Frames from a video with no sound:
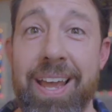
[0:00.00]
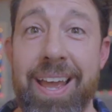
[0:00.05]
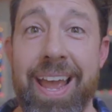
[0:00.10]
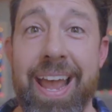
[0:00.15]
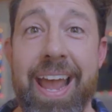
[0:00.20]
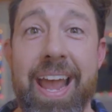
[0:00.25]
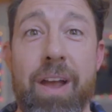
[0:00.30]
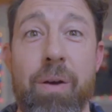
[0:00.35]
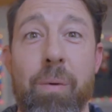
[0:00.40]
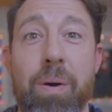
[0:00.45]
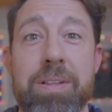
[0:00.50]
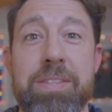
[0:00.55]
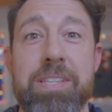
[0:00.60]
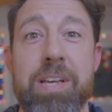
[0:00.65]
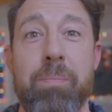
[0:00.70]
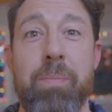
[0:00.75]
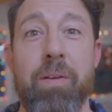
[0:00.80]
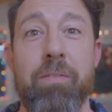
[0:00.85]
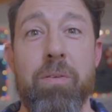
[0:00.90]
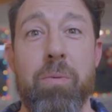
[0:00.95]
Hey, what's
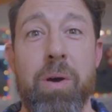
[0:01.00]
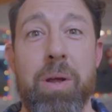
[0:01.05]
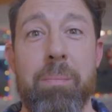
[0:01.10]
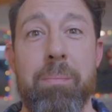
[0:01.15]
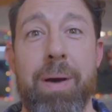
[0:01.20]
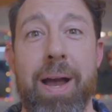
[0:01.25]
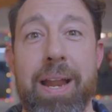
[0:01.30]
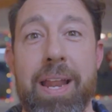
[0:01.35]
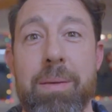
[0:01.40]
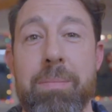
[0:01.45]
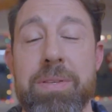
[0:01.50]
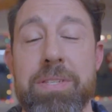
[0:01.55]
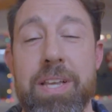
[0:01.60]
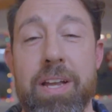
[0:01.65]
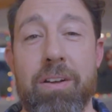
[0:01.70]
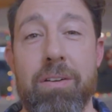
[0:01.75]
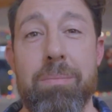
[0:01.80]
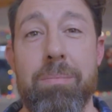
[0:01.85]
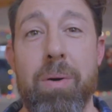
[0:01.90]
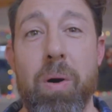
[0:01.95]
up everyone? My name is
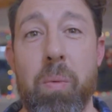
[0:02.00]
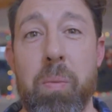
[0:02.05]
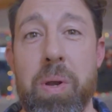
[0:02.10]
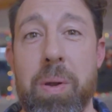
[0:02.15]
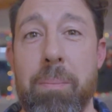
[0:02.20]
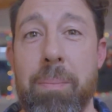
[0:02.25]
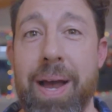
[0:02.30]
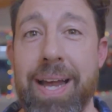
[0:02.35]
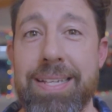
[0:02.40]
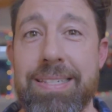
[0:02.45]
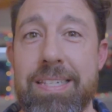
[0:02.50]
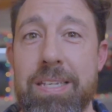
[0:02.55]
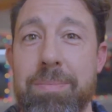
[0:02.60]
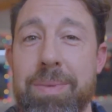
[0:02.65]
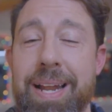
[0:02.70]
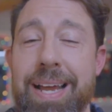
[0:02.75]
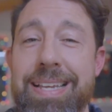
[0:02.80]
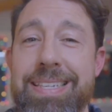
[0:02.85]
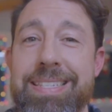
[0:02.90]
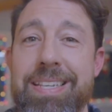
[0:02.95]
Aaron Bowman and my team
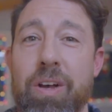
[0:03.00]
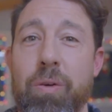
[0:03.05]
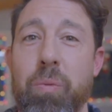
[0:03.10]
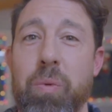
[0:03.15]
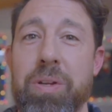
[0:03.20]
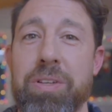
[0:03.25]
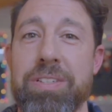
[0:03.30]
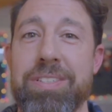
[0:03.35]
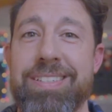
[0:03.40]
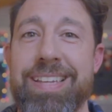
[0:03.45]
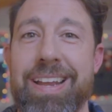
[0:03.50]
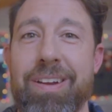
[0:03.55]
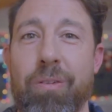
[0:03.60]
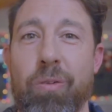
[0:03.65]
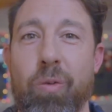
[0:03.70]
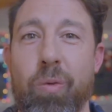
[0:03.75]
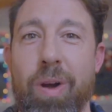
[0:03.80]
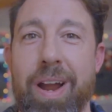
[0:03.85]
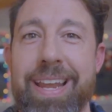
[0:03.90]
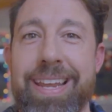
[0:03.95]
and I sell real estate
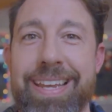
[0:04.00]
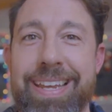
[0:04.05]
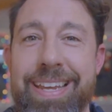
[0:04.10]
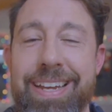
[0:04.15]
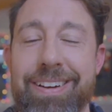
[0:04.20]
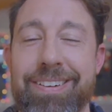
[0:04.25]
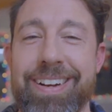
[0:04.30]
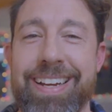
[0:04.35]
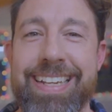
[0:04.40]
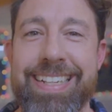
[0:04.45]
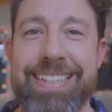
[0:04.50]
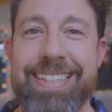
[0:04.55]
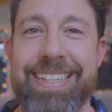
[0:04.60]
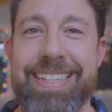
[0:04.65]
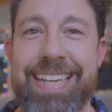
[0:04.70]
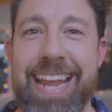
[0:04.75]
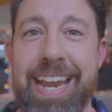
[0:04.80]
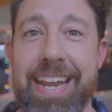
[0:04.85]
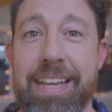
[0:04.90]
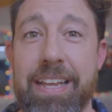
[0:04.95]
right here in
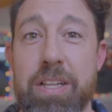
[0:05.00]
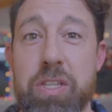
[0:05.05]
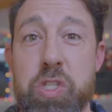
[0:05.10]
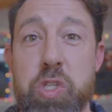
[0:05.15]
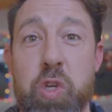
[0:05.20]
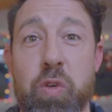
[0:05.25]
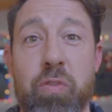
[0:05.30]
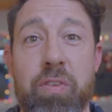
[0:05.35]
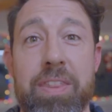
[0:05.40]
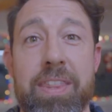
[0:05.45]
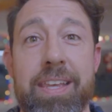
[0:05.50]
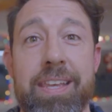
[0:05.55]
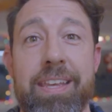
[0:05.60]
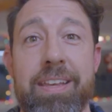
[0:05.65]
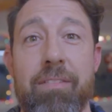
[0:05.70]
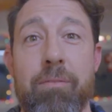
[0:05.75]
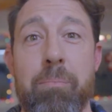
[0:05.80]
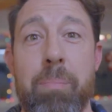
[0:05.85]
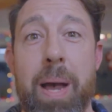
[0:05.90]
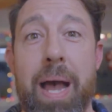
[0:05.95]
Connecticut. So if you're
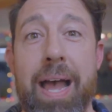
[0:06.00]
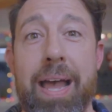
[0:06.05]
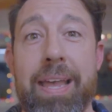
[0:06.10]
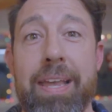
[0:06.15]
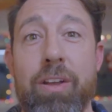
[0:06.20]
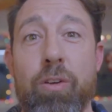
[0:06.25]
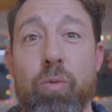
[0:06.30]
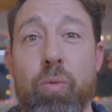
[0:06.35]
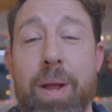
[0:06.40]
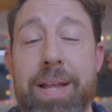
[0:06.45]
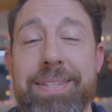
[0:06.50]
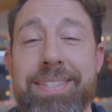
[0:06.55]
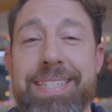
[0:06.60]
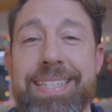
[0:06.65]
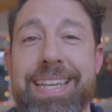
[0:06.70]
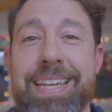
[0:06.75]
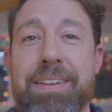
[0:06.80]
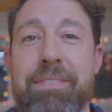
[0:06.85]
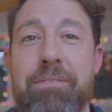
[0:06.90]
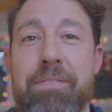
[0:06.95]
thinking of buying,
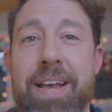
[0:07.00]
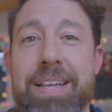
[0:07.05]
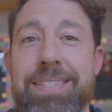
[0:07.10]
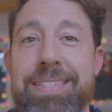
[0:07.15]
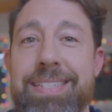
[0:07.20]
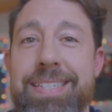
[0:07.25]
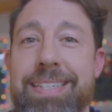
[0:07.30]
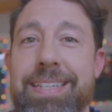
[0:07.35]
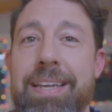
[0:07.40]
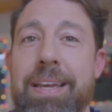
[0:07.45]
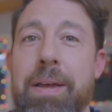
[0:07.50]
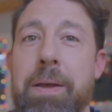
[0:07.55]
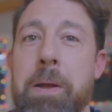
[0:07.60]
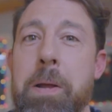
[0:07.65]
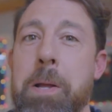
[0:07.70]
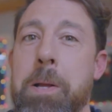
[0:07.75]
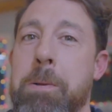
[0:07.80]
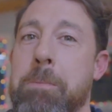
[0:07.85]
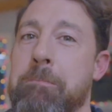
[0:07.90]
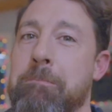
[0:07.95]
renting, investing,
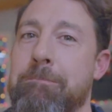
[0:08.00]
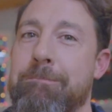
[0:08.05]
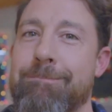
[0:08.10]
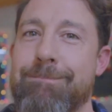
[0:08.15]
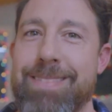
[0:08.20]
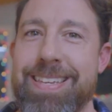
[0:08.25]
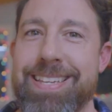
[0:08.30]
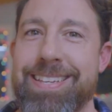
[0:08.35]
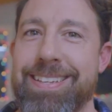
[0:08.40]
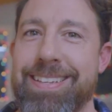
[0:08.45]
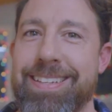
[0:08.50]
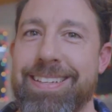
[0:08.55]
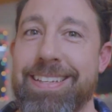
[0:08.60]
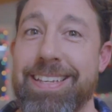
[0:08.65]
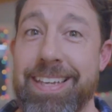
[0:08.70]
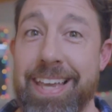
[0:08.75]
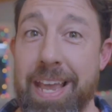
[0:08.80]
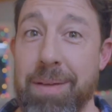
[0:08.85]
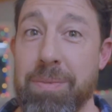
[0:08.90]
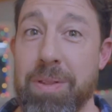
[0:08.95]

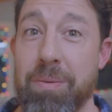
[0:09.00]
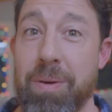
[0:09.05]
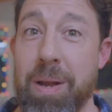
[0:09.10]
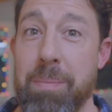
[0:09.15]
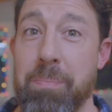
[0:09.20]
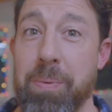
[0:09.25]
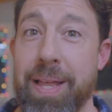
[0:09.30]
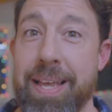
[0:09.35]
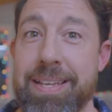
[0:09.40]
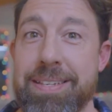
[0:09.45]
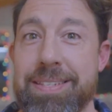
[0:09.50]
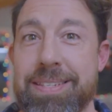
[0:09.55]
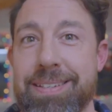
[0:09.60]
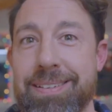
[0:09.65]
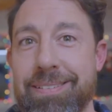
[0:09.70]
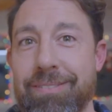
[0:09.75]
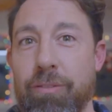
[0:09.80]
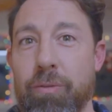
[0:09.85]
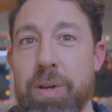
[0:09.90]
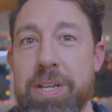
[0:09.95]
you came to the right
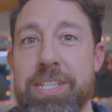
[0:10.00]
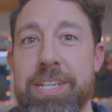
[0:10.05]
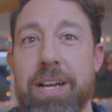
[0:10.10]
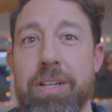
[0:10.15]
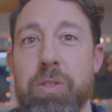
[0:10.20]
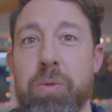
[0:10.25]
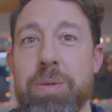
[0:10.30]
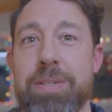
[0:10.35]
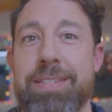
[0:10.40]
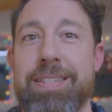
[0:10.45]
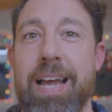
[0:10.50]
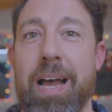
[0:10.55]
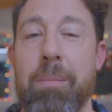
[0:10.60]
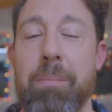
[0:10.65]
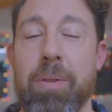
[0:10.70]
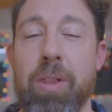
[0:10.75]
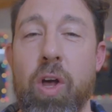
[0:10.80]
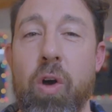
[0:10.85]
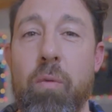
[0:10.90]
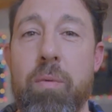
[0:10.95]
place. Reach out to us
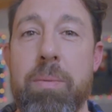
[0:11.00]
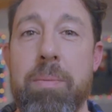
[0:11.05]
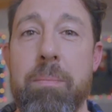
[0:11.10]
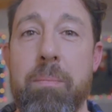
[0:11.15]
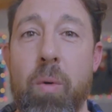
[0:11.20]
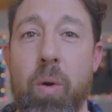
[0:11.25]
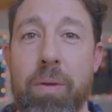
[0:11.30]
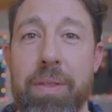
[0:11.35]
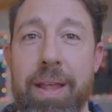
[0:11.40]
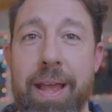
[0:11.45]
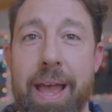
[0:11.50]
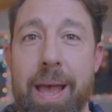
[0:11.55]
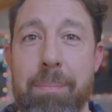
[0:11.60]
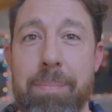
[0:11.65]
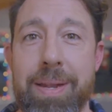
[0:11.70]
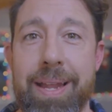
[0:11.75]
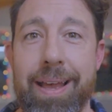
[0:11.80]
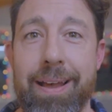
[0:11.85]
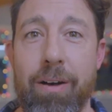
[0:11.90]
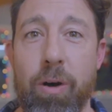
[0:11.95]
down below. We'd be more than
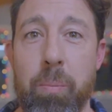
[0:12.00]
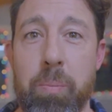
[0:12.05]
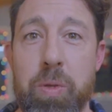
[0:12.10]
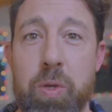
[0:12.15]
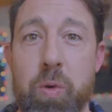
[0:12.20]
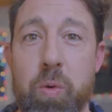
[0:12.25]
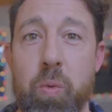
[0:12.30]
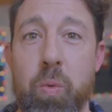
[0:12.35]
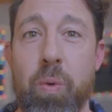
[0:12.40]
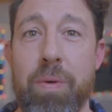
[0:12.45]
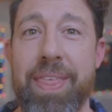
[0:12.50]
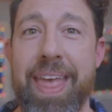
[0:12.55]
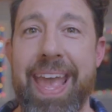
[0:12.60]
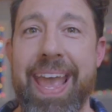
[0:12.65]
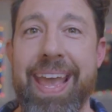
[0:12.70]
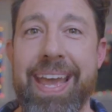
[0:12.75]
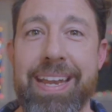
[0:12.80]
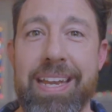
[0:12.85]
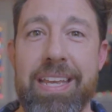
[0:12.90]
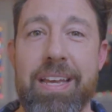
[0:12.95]
happy to help you with
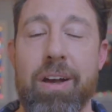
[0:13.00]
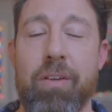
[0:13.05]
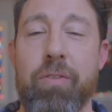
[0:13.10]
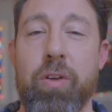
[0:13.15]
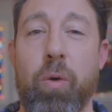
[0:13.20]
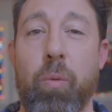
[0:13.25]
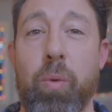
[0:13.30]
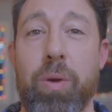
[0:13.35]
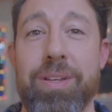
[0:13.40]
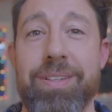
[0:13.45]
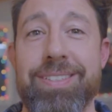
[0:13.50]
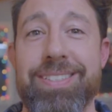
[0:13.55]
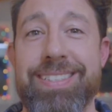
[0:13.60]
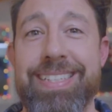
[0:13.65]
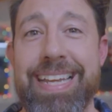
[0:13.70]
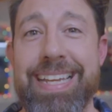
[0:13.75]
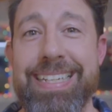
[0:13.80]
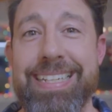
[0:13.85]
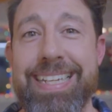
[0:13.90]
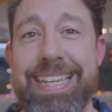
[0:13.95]
any of your real
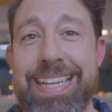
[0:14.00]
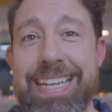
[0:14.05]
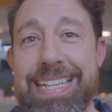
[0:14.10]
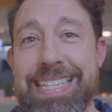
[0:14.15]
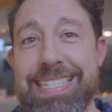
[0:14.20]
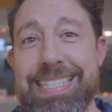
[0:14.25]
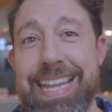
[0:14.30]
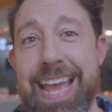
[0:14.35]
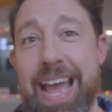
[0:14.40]
estate needs.